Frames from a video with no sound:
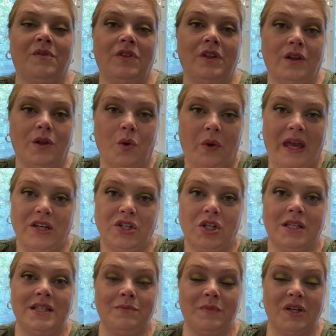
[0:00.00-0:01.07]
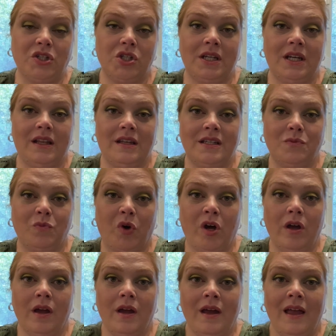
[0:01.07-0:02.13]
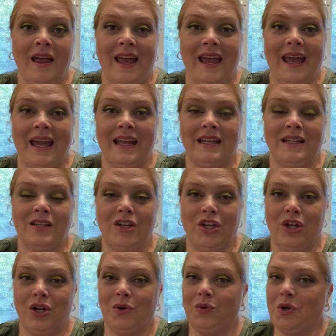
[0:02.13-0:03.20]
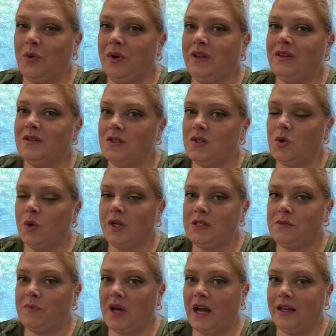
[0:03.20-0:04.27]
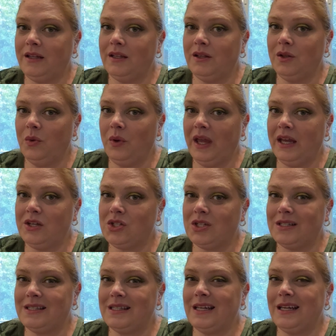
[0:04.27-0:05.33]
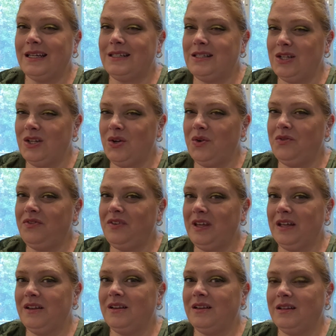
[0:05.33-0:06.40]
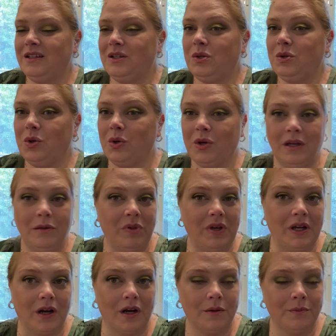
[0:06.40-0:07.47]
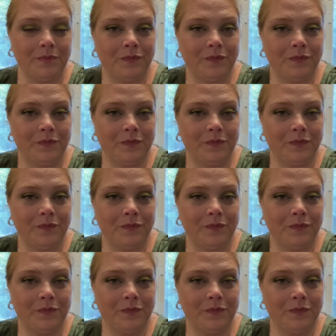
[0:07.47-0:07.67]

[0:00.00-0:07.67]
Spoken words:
of the locations mentioned in this book, and you know, knowing the stories behind the locations, they do feel a little creepier.